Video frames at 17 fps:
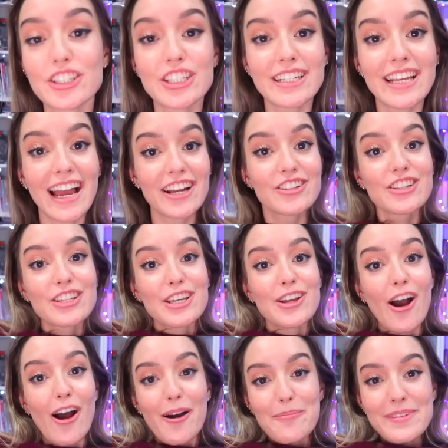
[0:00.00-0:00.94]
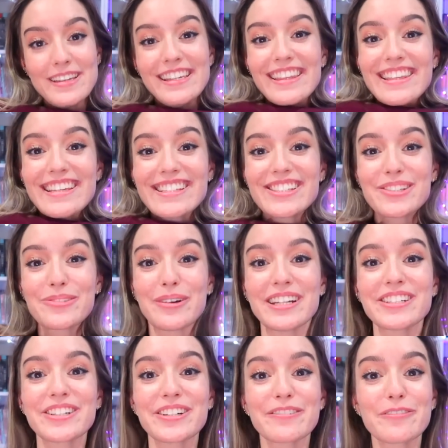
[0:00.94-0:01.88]
she actually got me this
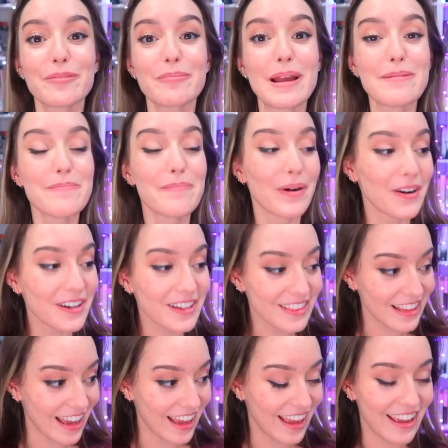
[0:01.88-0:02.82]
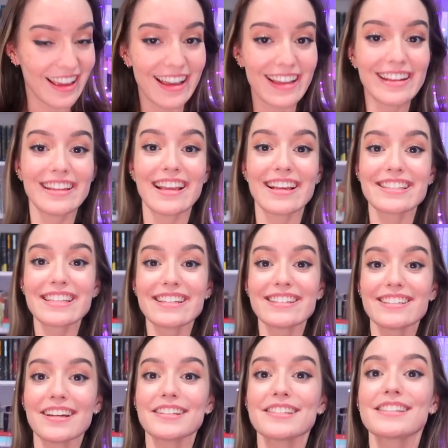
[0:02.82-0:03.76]
sweatshirt for my birthday, and yes,
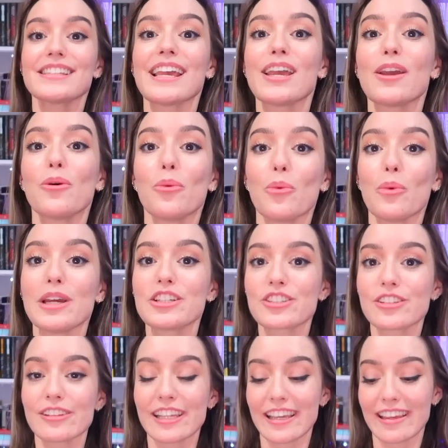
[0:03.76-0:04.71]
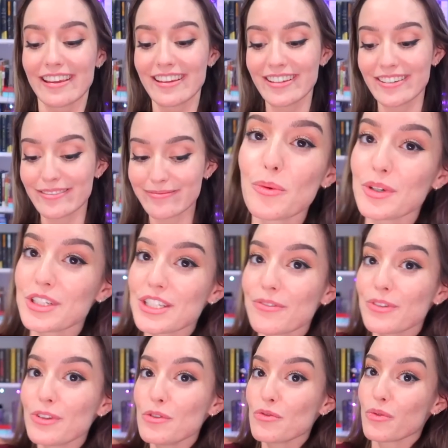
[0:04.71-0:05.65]
it does say Witchling, which
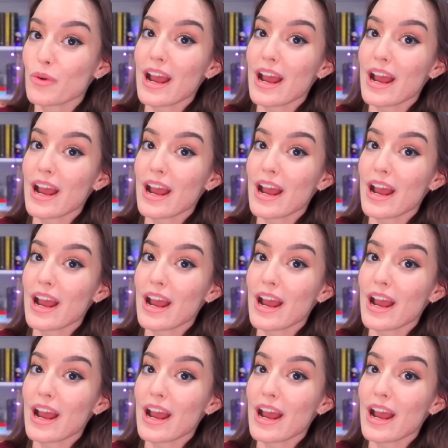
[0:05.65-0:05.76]
if you've